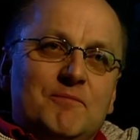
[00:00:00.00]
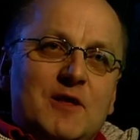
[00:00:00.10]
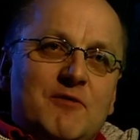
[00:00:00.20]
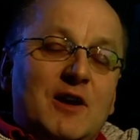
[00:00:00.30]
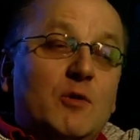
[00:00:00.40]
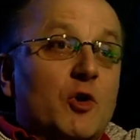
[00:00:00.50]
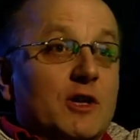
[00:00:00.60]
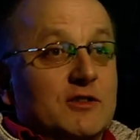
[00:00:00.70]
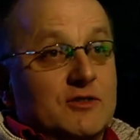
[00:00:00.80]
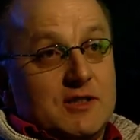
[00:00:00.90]
If anyone
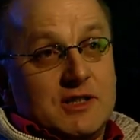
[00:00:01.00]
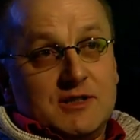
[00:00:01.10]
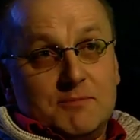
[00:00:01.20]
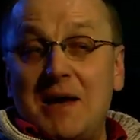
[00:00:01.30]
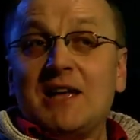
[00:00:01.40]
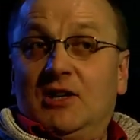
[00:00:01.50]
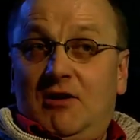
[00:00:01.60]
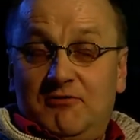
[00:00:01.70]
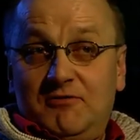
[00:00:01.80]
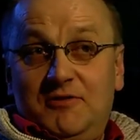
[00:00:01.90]
is mad
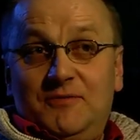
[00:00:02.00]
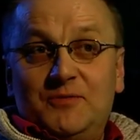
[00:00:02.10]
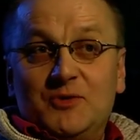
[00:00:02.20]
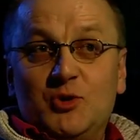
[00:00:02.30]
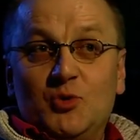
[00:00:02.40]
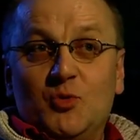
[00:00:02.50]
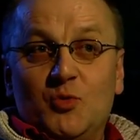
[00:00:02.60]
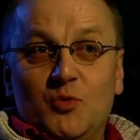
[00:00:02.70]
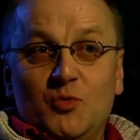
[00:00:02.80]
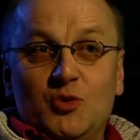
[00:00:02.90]
enough
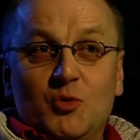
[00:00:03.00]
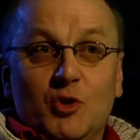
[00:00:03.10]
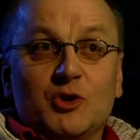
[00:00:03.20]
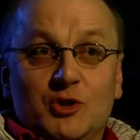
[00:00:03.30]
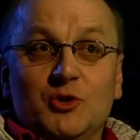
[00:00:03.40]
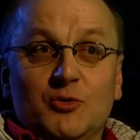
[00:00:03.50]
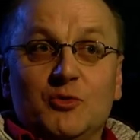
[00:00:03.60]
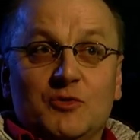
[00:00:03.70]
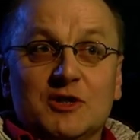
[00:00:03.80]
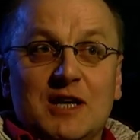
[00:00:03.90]
to want to do
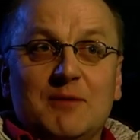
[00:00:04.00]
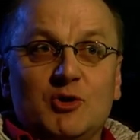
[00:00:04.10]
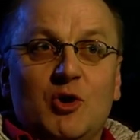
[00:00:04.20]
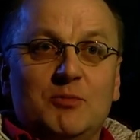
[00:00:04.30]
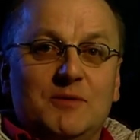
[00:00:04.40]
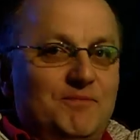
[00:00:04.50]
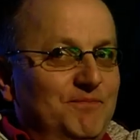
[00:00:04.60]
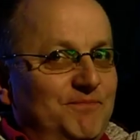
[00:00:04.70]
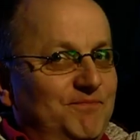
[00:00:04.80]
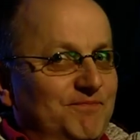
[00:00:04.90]
the same job,
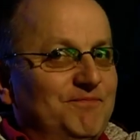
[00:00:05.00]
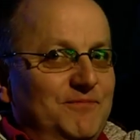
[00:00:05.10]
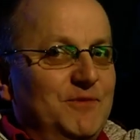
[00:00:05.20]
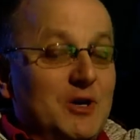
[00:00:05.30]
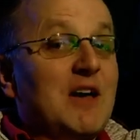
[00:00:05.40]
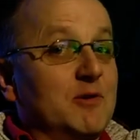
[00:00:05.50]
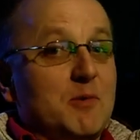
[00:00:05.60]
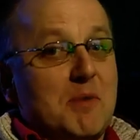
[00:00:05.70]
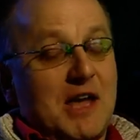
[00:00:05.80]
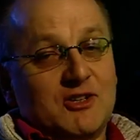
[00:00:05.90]
you'd have to be
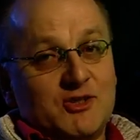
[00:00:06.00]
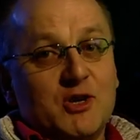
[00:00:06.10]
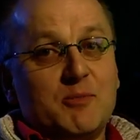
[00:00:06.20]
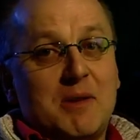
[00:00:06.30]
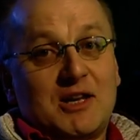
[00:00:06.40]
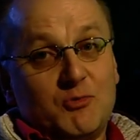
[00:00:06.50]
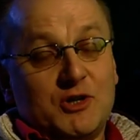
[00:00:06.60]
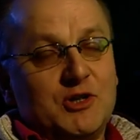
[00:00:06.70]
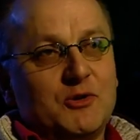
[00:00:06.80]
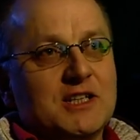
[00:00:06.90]
mad, because you've got to be mad to want
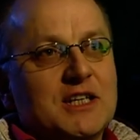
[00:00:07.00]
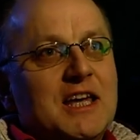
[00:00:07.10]
to do it.